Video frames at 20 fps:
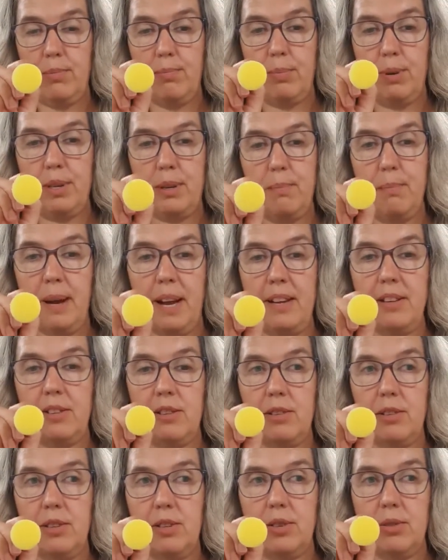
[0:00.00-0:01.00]
putting
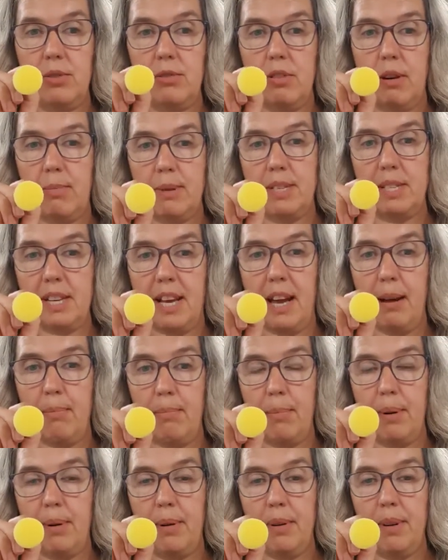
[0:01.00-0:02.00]
paint onto a rubber
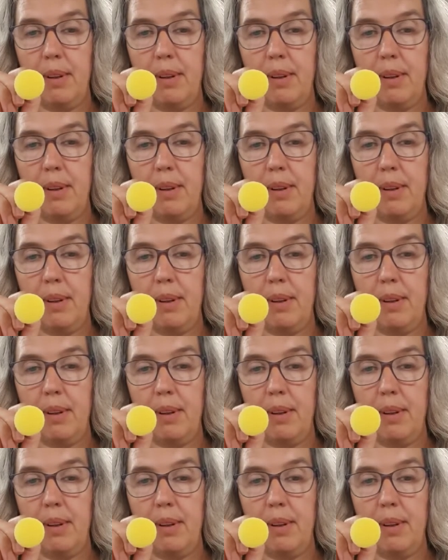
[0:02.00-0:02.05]
stamp,